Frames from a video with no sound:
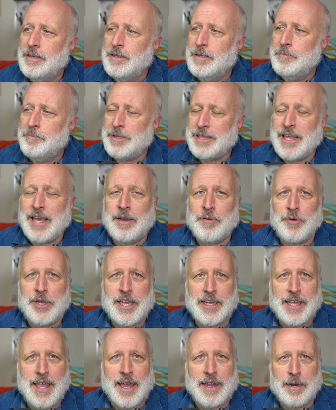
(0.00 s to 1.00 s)
But then
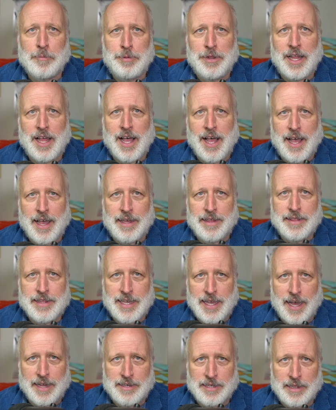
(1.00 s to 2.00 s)
we again apply
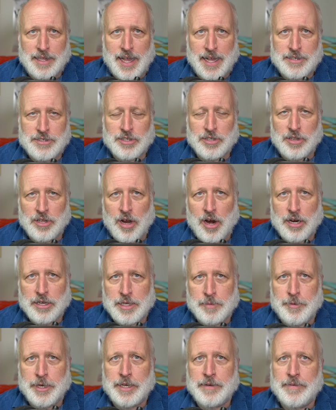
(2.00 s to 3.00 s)
the ontological
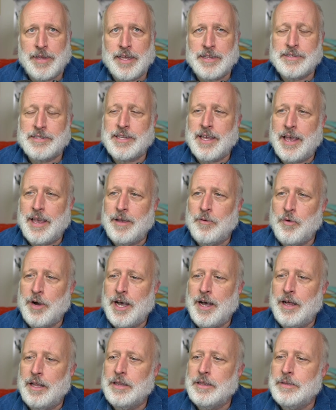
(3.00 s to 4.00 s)
argument and say,
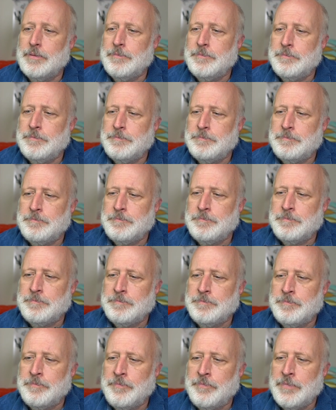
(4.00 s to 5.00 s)
well,
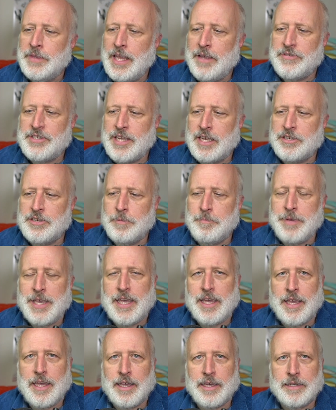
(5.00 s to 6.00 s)
if such a
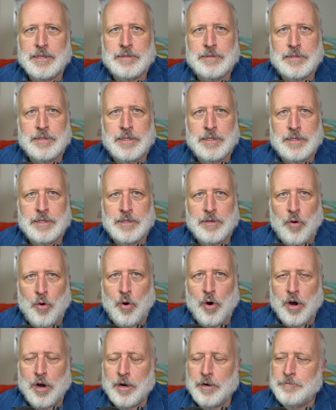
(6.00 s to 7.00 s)
being,
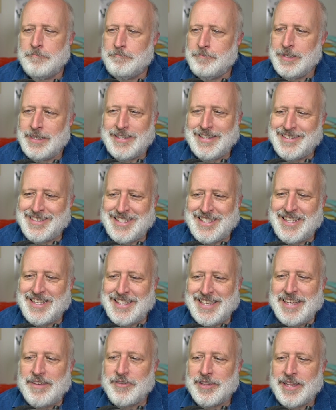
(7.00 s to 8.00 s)
or see,
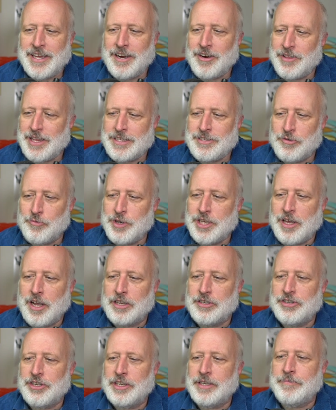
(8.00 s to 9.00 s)
even there, that's a
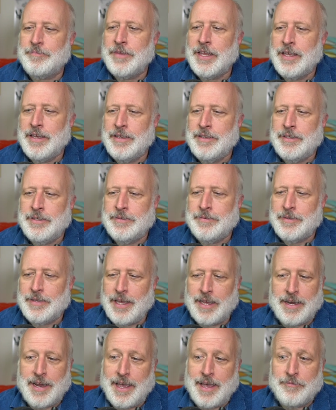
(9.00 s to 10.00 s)
reduction,
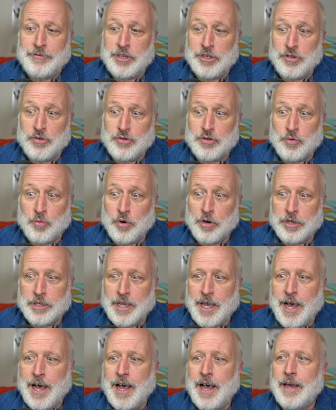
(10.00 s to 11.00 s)
and I have to use the word
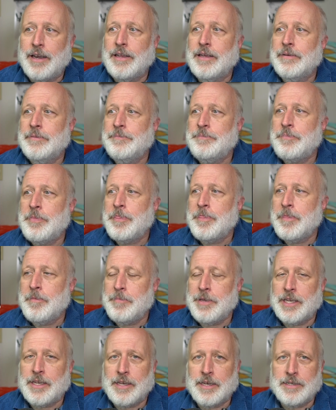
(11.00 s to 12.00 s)
God
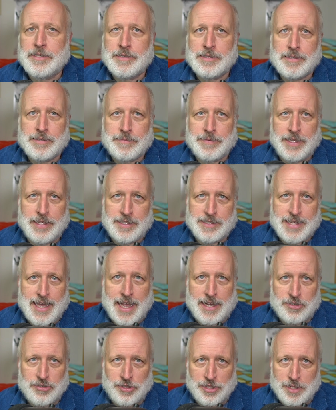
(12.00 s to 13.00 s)
because it is
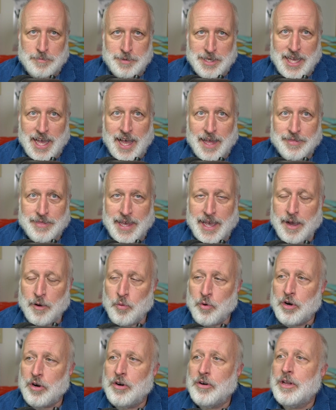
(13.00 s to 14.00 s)
actually beyond that
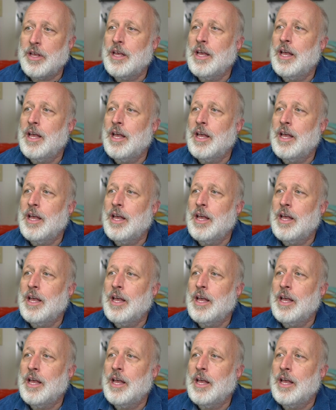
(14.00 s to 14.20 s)
word.